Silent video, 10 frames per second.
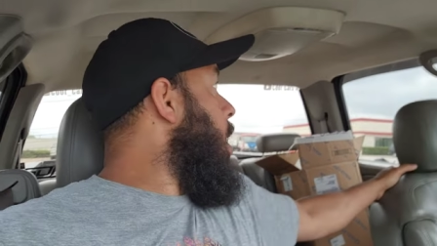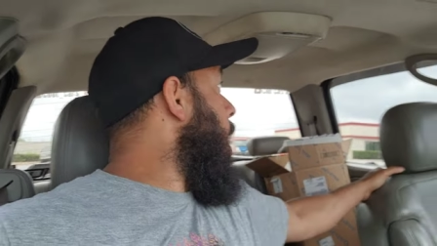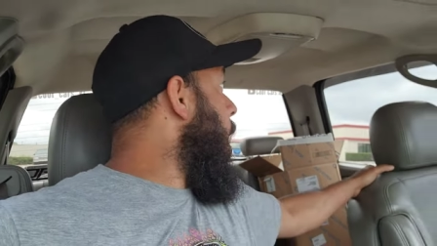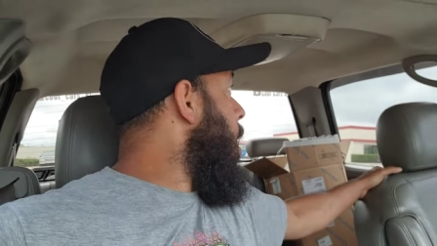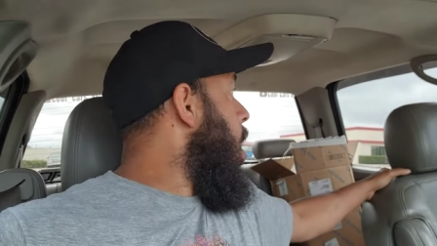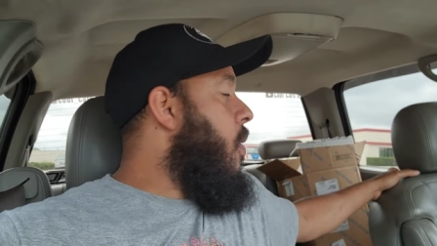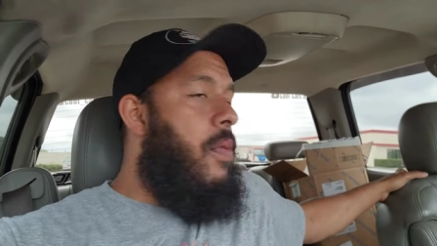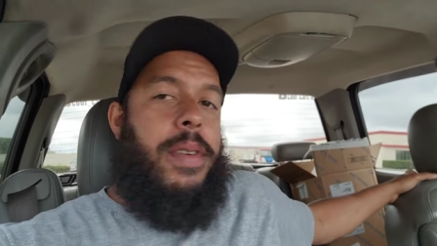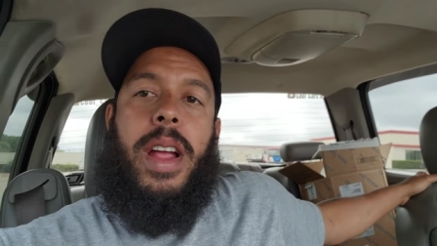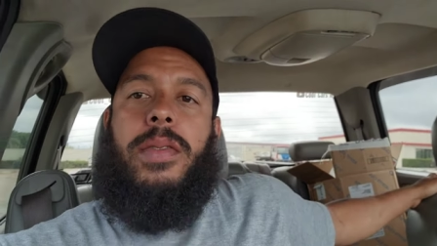You got it off.
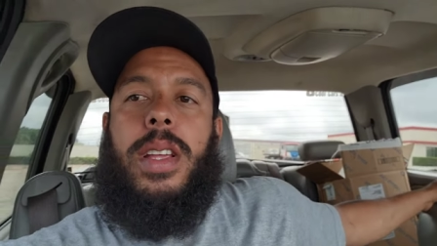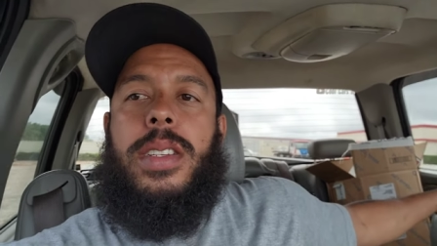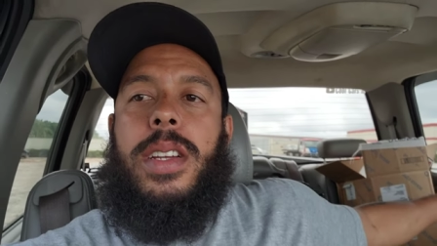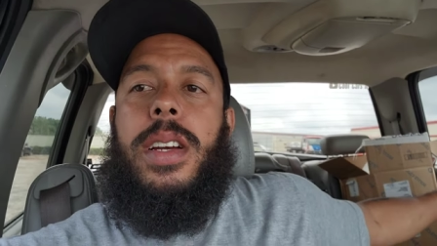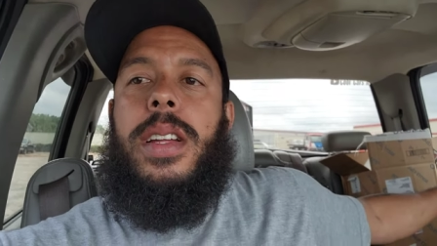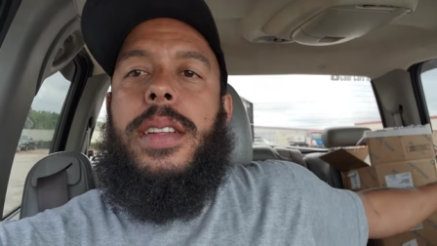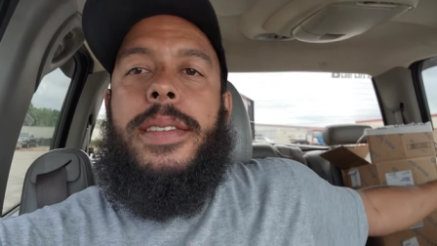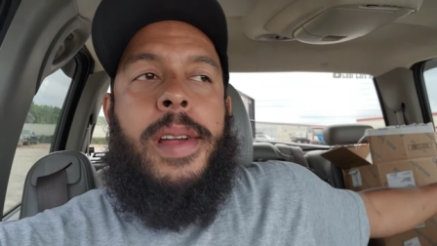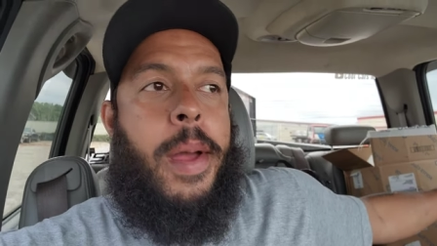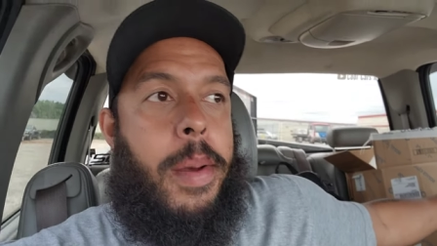Everything's good.
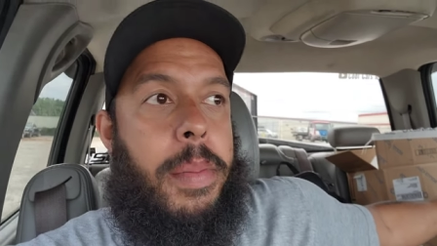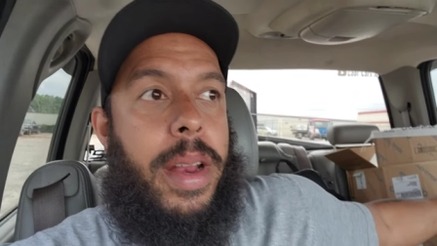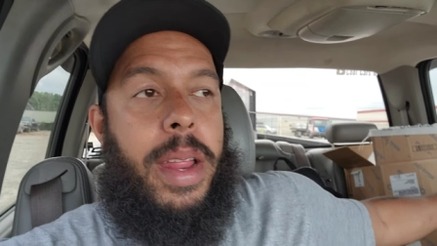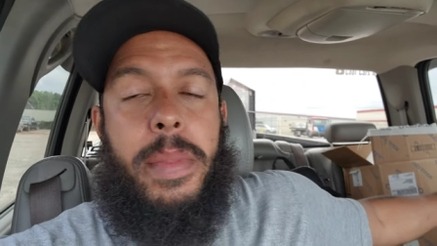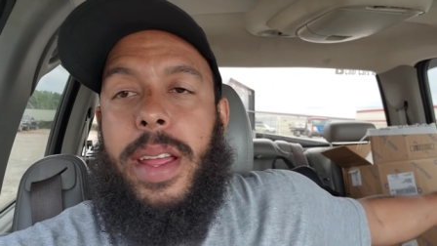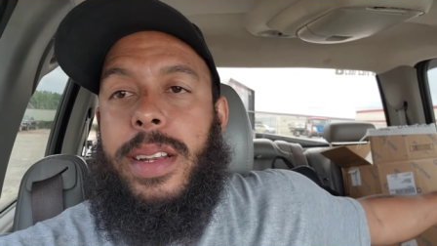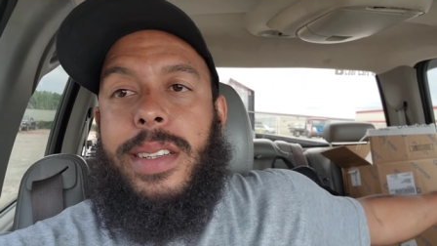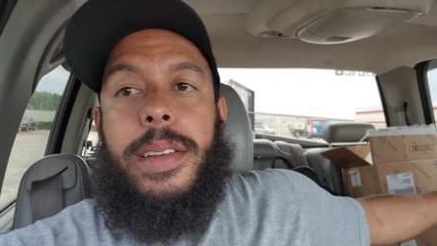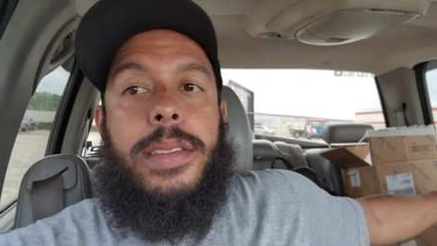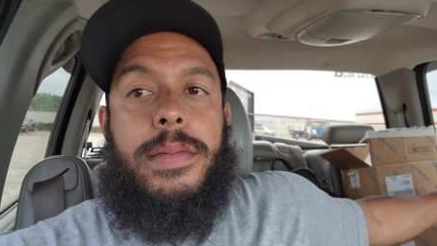But hey, man,
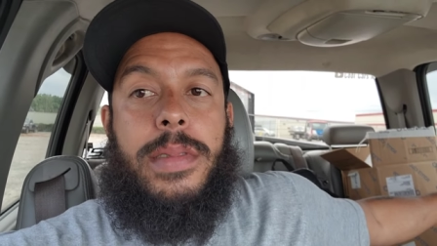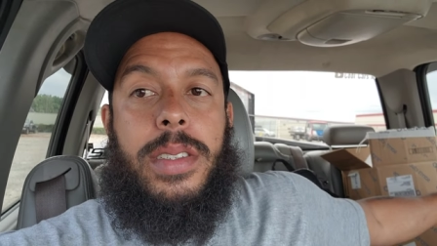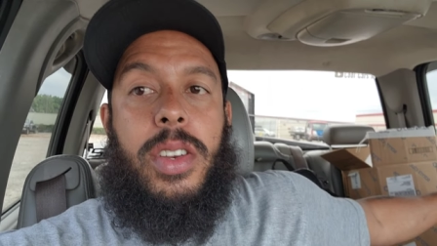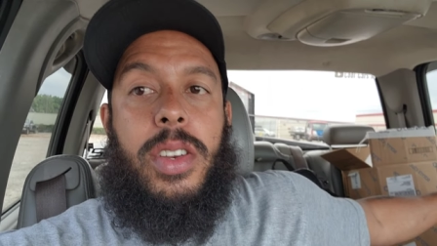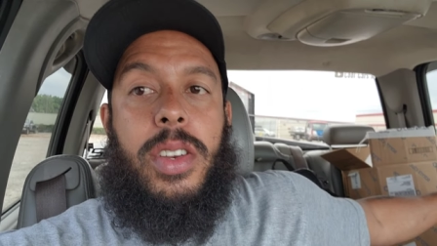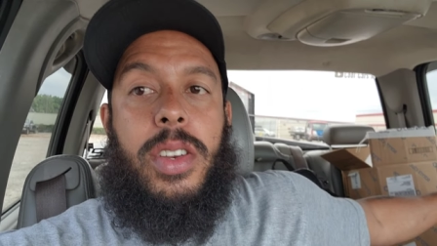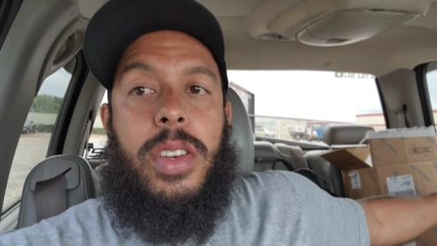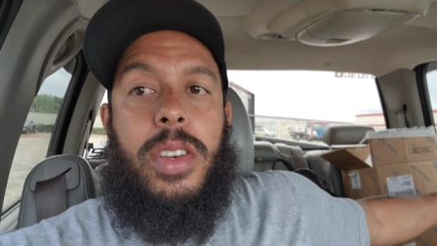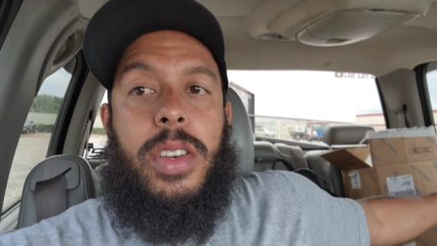listen, don't be this